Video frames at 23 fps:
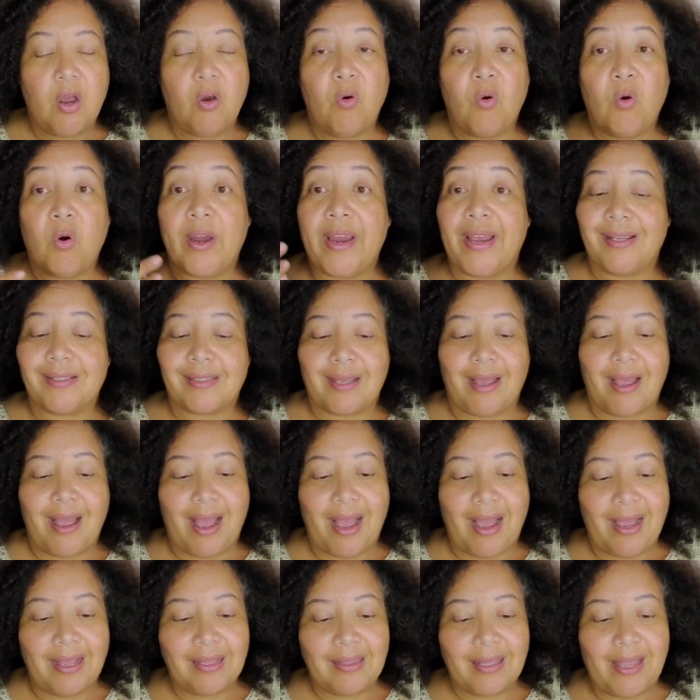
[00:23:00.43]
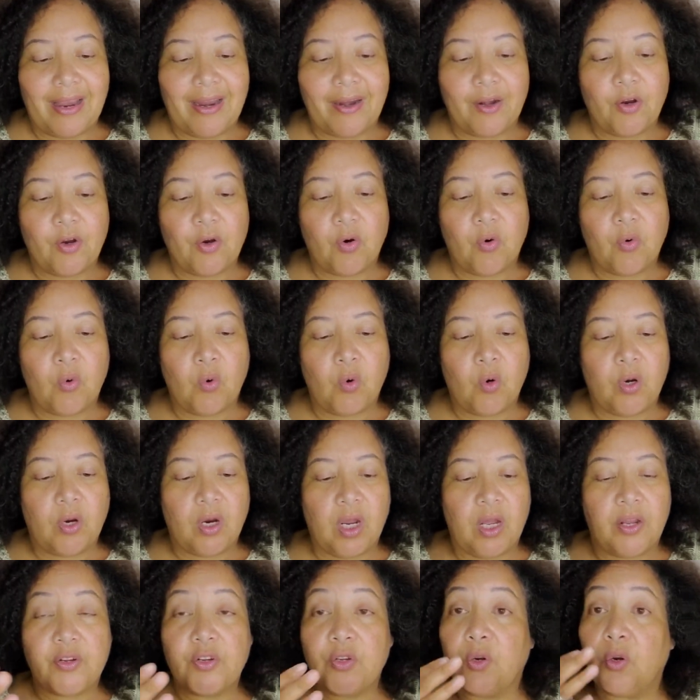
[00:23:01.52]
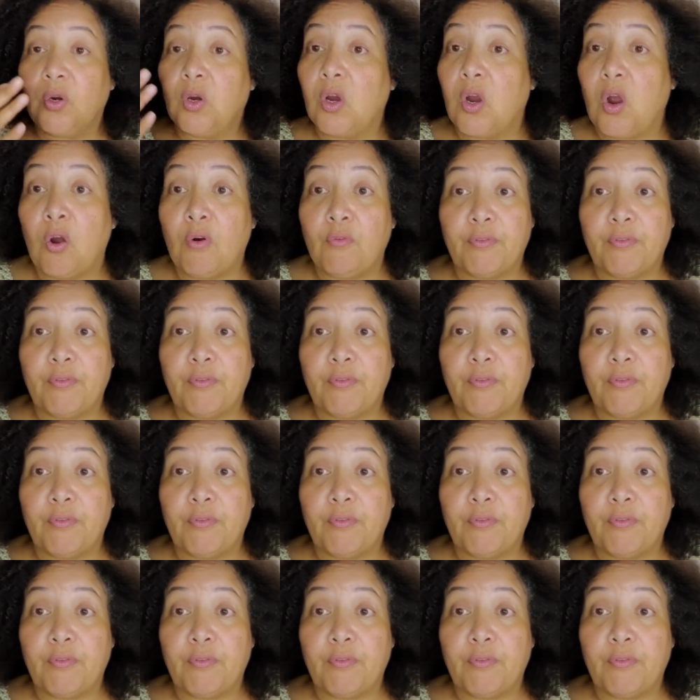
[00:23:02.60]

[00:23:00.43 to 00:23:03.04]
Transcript: or as a highlighter or under or